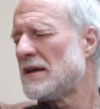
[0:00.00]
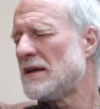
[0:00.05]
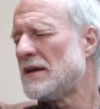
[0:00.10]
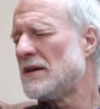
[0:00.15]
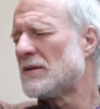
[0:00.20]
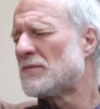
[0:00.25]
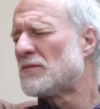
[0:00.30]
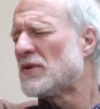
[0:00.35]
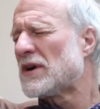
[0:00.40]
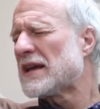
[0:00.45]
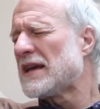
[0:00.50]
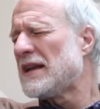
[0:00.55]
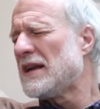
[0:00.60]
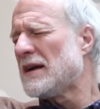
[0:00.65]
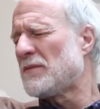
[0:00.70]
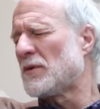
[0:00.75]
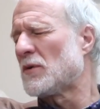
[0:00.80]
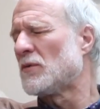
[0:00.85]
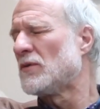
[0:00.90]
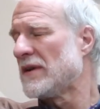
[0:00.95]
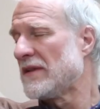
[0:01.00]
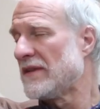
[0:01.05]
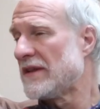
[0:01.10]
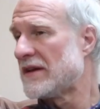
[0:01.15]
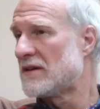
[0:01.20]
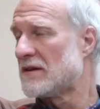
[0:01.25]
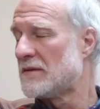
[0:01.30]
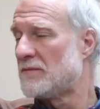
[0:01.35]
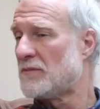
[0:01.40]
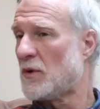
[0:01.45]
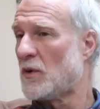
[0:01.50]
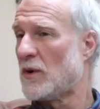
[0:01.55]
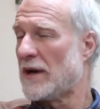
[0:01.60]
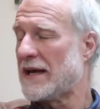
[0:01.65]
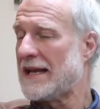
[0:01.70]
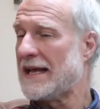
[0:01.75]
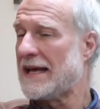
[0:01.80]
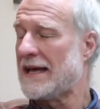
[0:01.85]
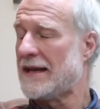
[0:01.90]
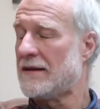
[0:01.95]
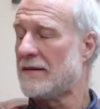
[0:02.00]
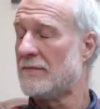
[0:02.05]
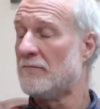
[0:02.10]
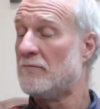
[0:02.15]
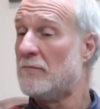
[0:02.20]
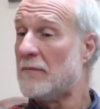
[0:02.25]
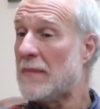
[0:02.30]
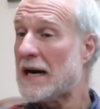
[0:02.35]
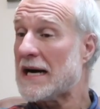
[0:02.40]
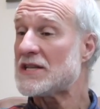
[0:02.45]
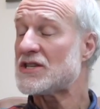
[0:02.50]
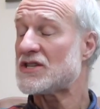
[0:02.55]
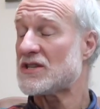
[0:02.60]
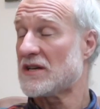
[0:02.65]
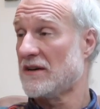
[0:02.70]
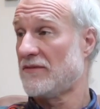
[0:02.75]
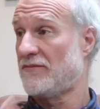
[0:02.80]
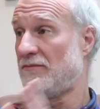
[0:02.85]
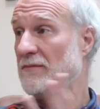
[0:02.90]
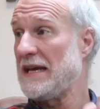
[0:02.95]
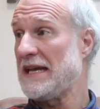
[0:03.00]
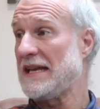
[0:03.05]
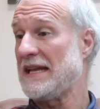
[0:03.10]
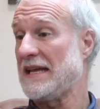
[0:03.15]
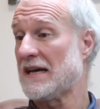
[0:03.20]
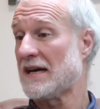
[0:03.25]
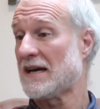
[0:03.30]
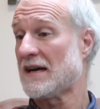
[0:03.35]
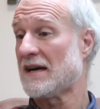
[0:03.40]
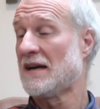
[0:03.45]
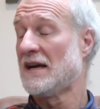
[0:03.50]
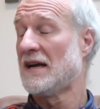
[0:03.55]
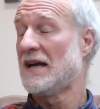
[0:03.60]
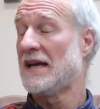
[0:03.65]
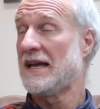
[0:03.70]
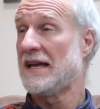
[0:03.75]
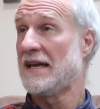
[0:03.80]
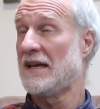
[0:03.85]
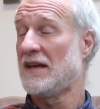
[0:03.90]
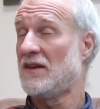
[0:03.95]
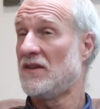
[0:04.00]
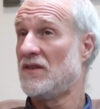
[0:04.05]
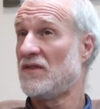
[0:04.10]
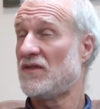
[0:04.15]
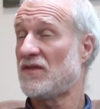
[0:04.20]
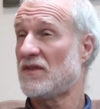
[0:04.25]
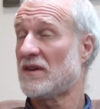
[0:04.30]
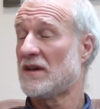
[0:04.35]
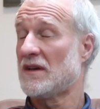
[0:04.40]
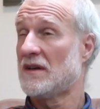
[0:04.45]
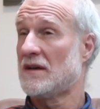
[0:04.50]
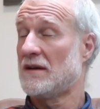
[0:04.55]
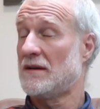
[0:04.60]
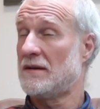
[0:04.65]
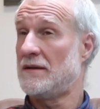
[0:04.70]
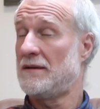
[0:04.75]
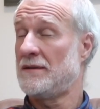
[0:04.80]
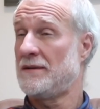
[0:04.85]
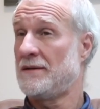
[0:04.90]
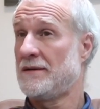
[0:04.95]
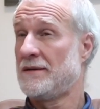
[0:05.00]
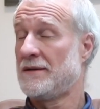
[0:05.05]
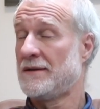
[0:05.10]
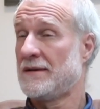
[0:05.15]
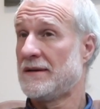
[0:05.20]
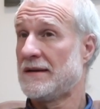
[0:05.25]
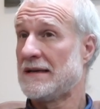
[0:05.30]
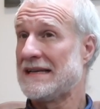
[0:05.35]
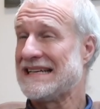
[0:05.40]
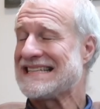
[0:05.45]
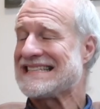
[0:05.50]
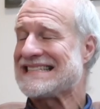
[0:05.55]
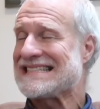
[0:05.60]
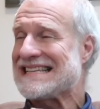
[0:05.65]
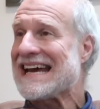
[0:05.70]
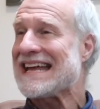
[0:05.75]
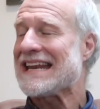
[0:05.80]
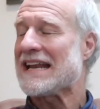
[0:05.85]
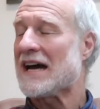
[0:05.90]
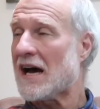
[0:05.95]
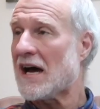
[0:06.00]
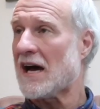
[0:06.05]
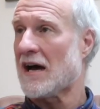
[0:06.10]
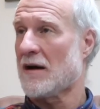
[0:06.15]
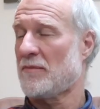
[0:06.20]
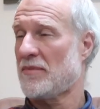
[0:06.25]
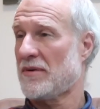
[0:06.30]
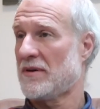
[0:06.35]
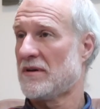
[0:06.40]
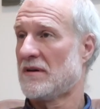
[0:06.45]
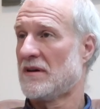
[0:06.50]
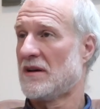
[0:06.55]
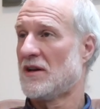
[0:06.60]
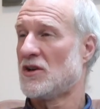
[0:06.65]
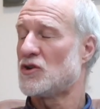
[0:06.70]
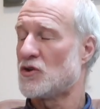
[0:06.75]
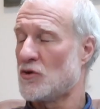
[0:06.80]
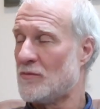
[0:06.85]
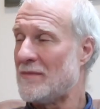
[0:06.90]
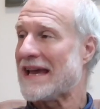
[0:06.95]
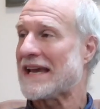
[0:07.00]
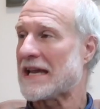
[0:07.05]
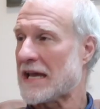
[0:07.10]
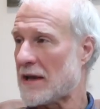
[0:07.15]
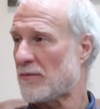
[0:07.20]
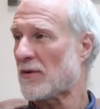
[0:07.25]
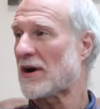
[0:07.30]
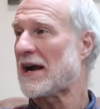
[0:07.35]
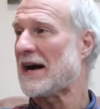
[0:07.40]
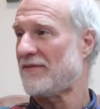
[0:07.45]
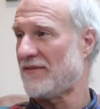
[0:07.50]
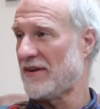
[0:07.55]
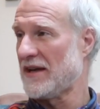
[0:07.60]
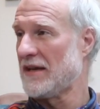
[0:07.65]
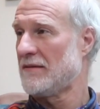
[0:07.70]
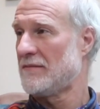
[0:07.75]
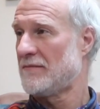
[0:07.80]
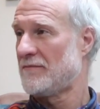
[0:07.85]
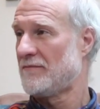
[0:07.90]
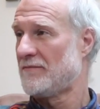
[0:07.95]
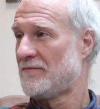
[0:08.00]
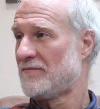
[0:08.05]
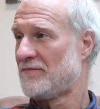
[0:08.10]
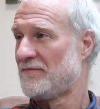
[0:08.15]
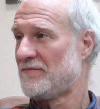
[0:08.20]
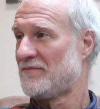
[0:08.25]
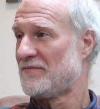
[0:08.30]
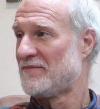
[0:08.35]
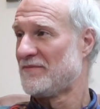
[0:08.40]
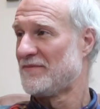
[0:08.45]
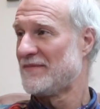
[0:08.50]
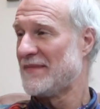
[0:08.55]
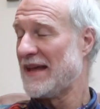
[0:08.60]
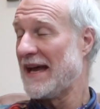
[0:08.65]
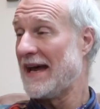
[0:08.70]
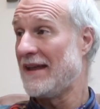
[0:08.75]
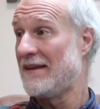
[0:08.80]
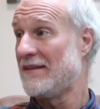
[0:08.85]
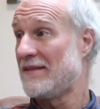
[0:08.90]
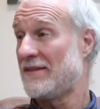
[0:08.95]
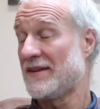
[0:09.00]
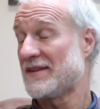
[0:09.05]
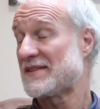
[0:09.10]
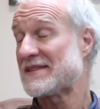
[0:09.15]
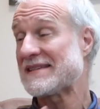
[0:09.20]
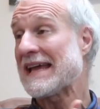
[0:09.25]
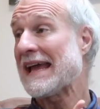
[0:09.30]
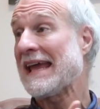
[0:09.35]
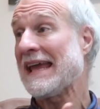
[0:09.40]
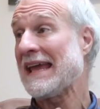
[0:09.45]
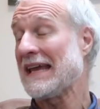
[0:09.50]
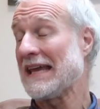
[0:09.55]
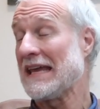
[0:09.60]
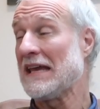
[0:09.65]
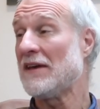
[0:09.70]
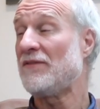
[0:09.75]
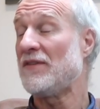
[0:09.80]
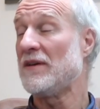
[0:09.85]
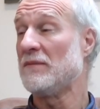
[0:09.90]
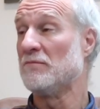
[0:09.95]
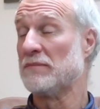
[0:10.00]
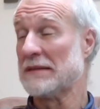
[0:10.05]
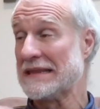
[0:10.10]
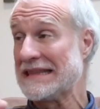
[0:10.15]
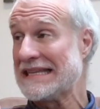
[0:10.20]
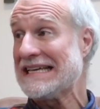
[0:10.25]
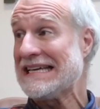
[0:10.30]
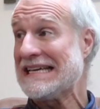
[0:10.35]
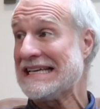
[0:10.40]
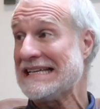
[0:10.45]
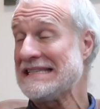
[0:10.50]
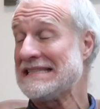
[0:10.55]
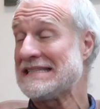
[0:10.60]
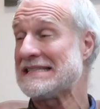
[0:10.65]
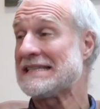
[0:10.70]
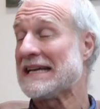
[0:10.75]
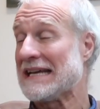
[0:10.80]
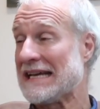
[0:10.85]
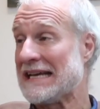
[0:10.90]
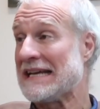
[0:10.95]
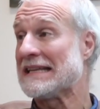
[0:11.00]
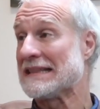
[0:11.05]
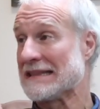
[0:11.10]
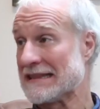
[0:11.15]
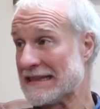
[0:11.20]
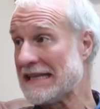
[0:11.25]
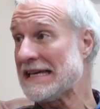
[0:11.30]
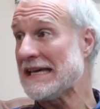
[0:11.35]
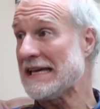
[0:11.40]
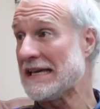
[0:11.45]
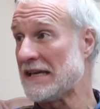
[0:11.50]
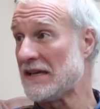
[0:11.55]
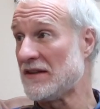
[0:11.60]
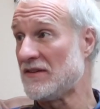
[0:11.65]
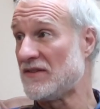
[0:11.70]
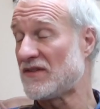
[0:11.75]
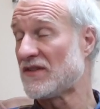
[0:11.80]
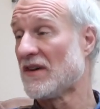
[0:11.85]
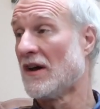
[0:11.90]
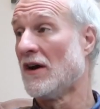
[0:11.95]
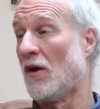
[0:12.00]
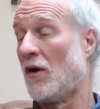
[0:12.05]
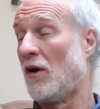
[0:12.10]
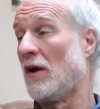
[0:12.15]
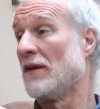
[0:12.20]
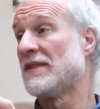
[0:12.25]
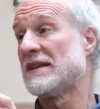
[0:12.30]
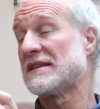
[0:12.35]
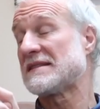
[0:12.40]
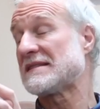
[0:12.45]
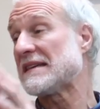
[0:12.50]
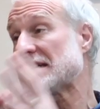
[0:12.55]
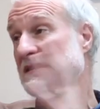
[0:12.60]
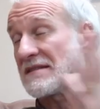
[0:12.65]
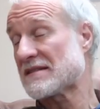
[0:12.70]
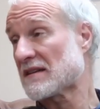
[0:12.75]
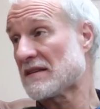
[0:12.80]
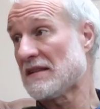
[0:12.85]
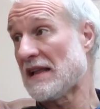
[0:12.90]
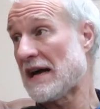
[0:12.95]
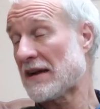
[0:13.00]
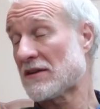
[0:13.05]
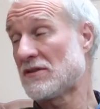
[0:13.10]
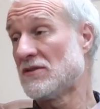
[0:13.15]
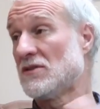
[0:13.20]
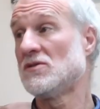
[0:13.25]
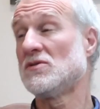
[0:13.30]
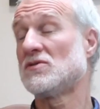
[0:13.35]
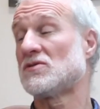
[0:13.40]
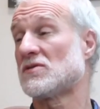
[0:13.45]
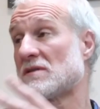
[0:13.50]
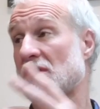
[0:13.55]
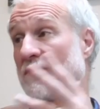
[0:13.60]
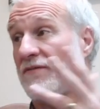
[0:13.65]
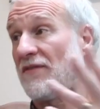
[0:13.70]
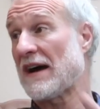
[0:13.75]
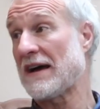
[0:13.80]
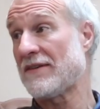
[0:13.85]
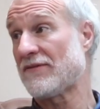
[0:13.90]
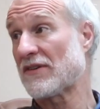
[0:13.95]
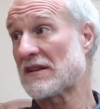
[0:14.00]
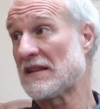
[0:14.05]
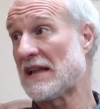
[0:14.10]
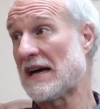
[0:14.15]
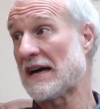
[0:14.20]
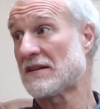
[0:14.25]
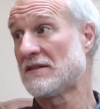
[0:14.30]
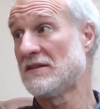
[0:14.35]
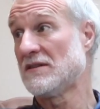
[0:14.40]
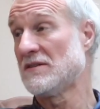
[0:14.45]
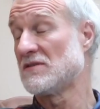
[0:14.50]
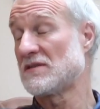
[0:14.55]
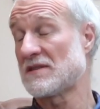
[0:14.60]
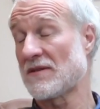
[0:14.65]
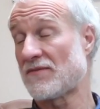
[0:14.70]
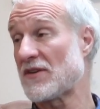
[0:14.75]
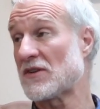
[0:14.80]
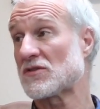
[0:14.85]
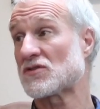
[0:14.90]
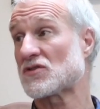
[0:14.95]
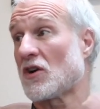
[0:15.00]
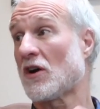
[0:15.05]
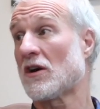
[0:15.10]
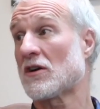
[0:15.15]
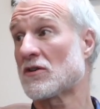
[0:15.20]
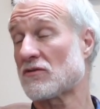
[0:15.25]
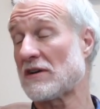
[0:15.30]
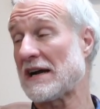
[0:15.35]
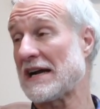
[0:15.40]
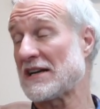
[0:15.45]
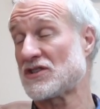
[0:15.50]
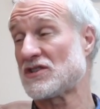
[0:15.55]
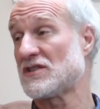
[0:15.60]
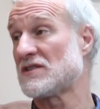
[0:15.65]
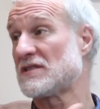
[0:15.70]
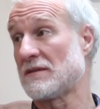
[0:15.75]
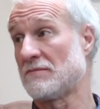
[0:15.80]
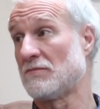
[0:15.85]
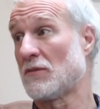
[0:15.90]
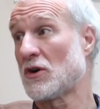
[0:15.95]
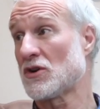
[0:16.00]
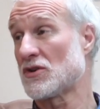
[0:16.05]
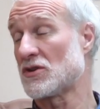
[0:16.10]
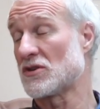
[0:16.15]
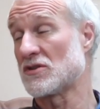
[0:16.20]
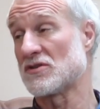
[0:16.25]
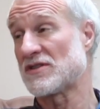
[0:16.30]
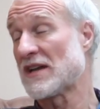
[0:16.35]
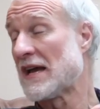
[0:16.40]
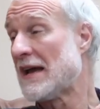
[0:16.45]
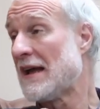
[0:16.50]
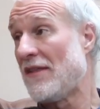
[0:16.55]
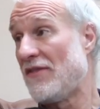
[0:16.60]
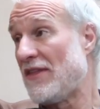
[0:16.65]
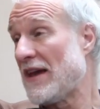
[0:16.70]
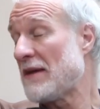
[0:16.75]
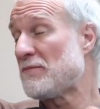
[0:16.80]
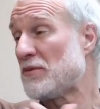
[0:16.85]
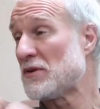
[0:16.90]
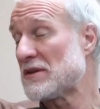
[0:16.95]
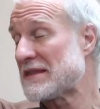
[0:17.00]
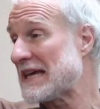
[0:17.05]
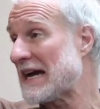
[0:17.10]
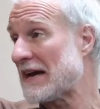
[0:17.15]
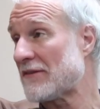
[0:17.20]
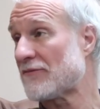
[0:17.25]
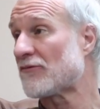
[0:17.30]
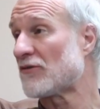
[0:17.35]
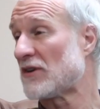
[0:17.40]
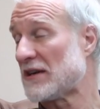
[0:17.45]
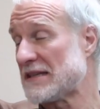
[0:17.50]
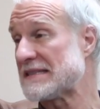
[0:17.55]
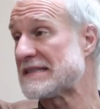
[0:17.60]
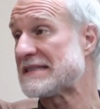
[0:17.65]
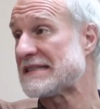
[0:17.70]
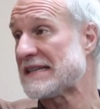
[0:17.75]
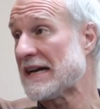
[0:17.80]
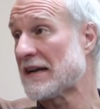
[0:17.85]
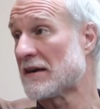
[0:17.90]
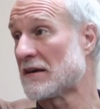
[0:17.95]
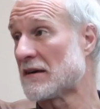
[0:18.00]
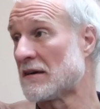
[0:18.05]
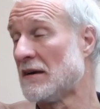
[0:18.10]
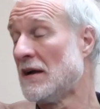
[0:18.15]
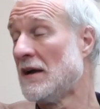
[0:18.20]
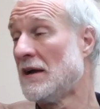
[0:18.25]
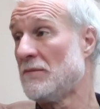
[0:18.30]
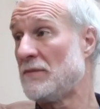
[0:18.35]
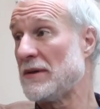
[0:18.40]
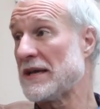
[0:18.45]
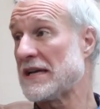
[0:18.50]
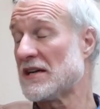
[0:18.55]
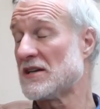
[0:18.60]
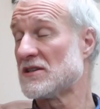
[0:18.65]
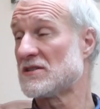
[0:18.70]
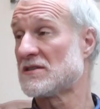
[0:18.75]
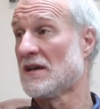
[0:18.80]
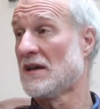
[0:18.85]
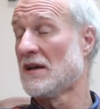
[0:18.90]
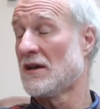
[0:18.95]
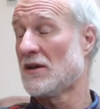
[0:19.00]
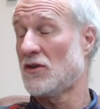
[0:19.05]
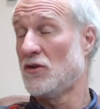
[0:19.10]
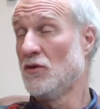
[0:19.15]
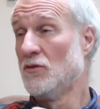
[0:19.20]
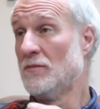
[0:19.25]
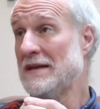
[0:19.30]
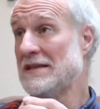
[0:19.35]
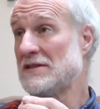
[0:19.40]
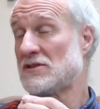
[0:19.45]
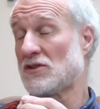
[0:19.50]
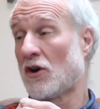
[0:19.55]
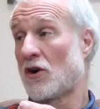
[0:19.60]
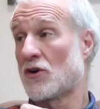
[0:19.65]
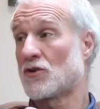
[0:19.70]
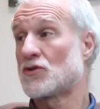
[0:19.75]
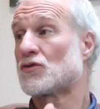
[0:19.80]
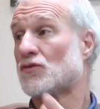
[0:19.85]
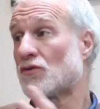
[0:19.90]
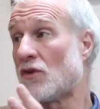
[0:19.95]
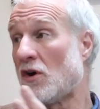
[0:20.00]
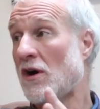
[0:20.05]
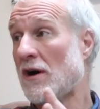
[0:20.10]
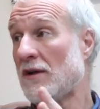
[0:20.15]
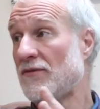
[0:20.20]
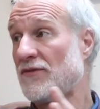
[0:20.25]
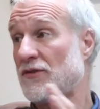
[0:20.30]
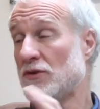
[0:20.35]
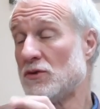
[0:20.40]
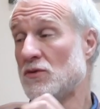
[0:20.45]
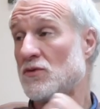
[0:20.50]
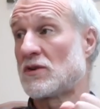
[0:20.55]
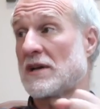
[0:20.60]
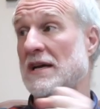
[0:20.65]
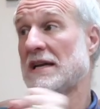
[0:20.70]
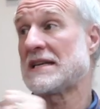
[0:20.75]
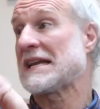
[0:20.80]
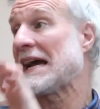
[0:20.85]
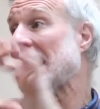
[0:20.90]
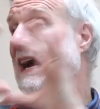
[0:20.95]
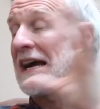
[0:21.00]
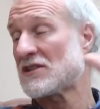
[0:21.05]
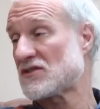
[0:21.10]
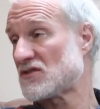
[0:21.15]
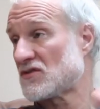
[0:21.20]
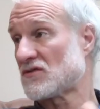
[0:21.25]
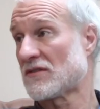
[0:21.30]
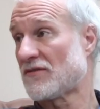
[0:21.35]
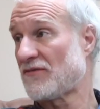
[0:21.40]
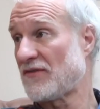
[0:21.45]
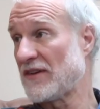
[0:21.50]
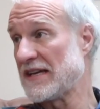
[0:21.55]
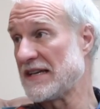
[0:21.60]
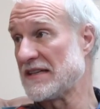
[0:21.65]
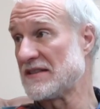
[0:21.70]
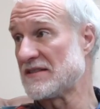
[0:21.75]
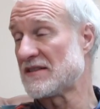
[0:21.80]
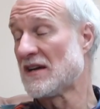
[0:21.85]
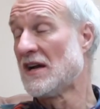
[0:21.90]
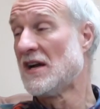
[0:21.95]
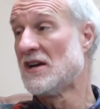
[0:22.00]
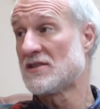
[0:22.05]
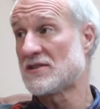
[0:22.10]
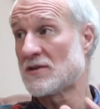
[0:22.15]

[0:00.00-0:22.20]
You're bringing up a really good point. And much of media is set up to make a profit. And the saying, if it bleeds, it leads, on the 6 o'clock news or the 5 o'clock news, if there's car crashes and murders, they put that front and center because humans are drawn to catastrophes. Mm-hmm.